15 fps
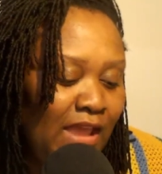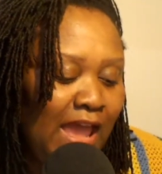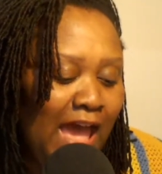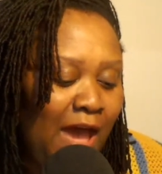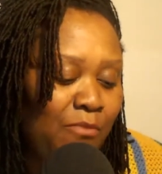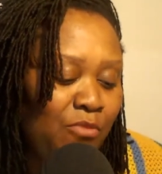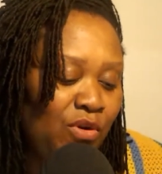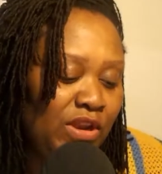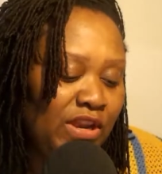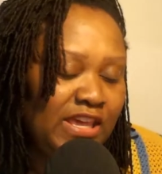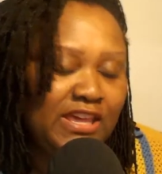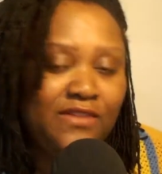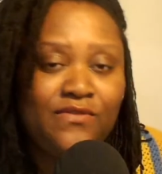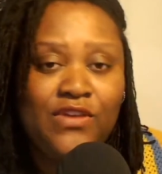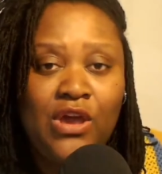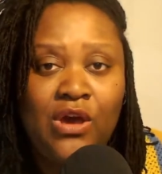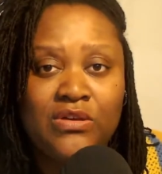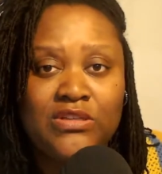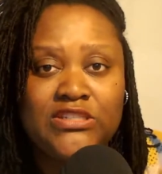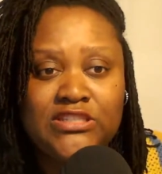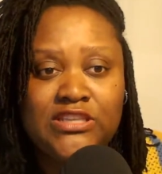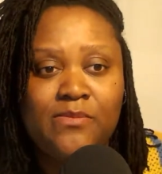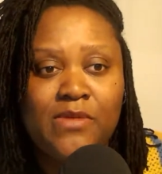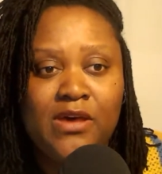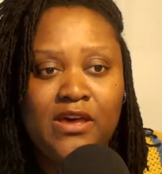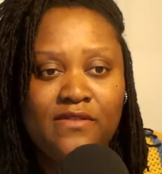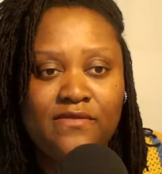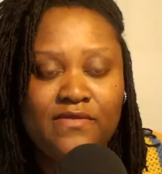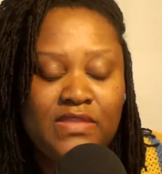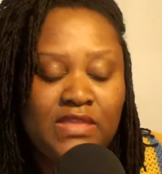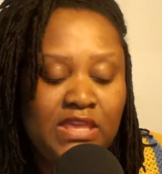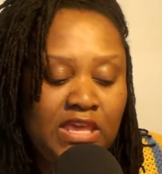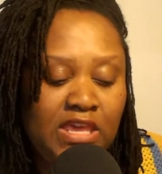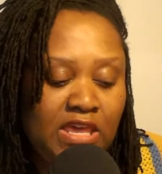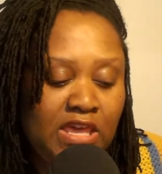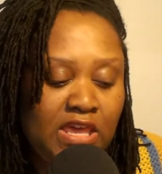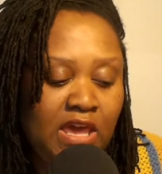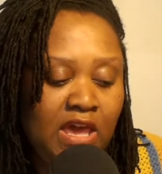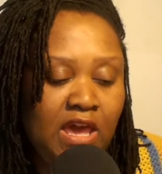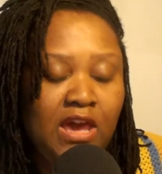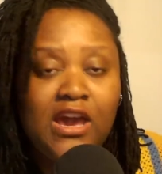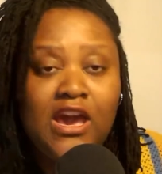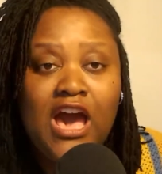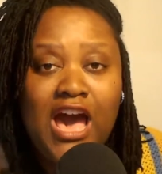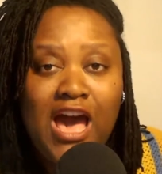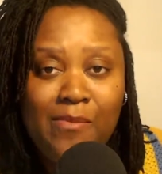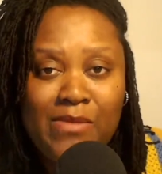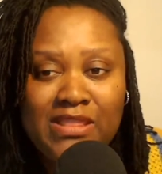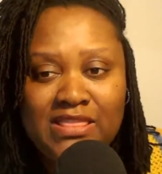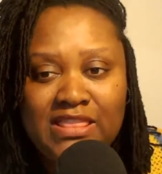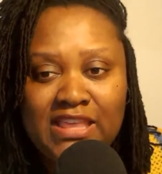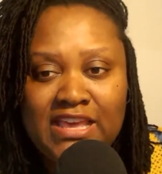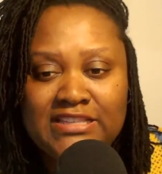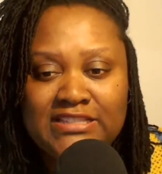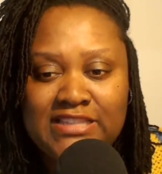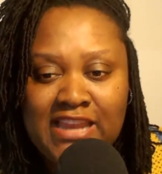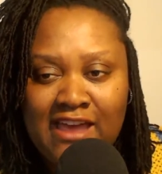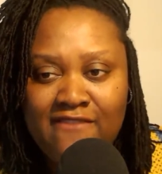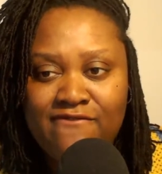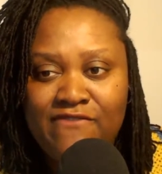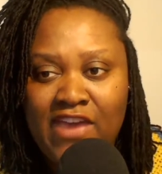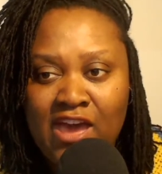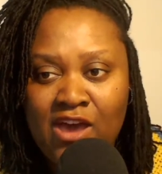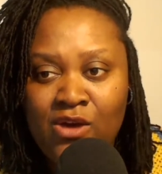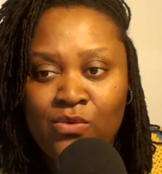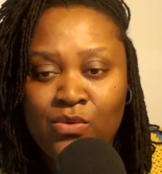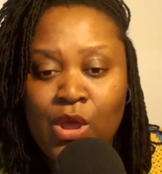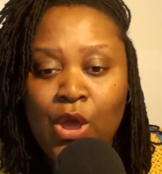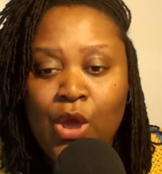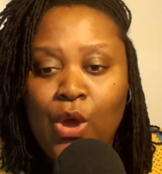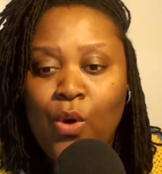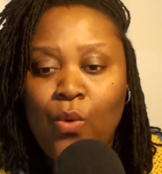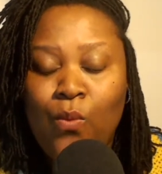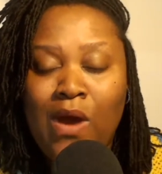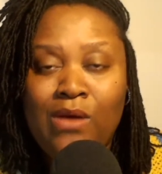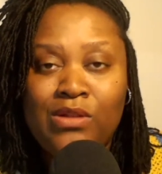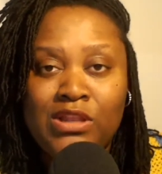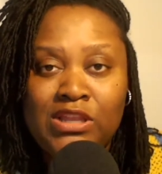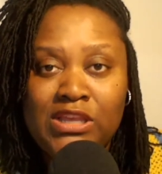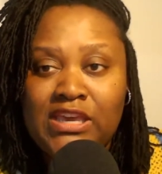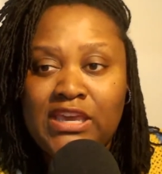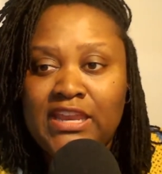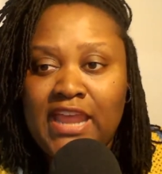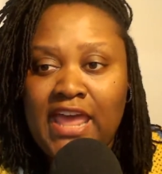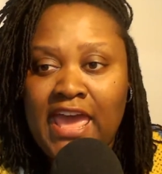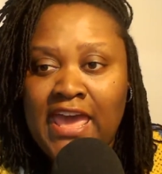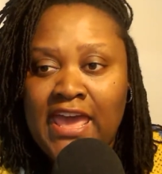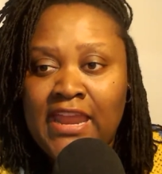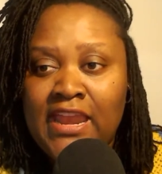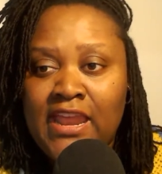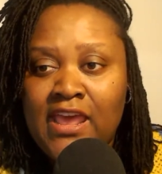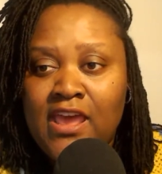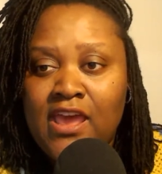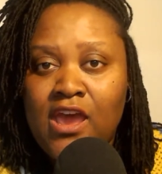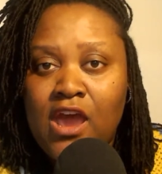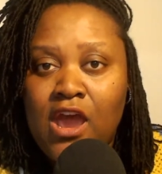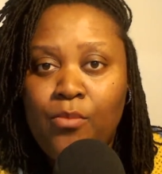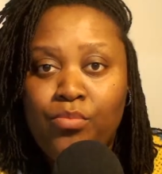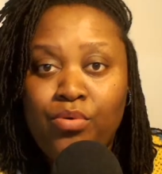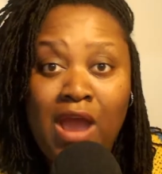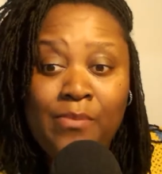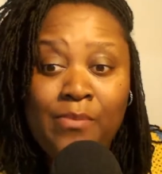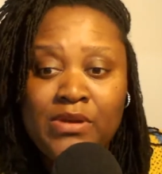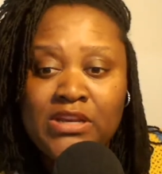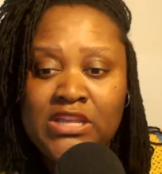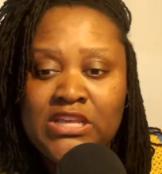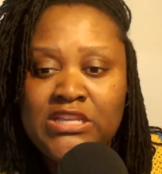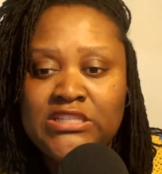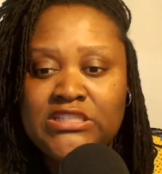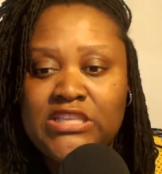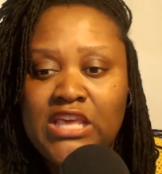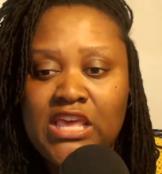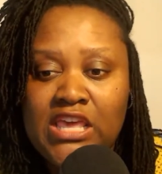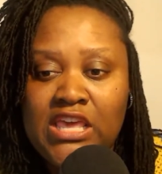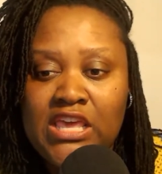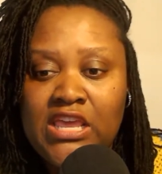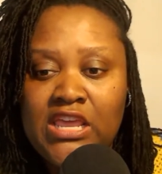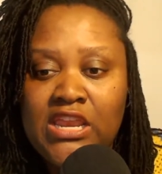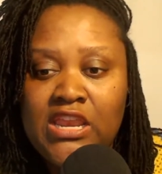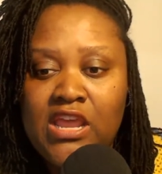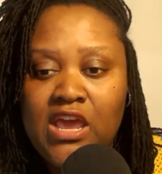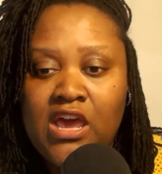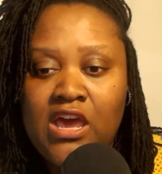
I'm going to give y'all some of the common things that I found while looking at properties in